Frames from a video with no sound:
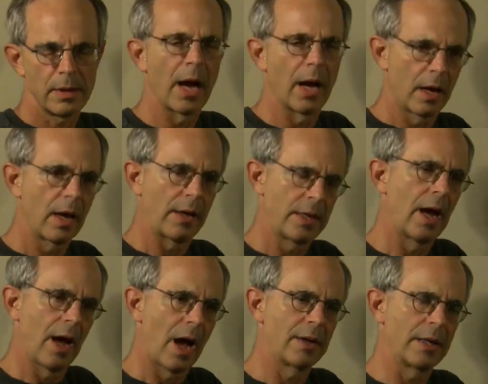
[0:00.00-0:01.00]

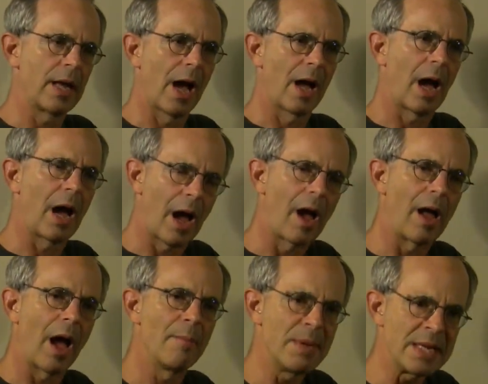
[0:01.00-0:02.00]

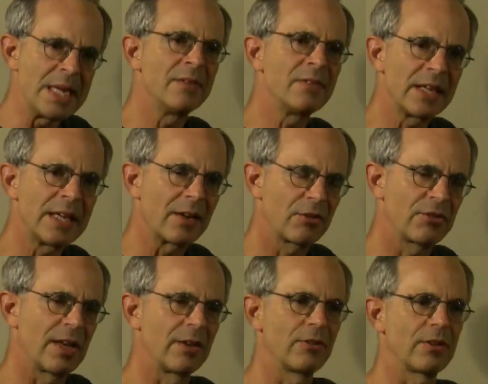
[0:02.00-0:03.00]
I begin to get a
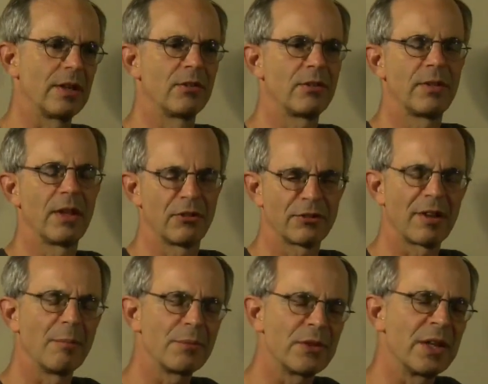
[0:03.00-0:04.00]
sense is that
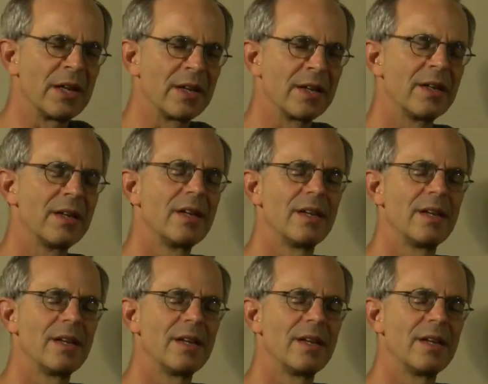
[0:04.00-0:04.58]
something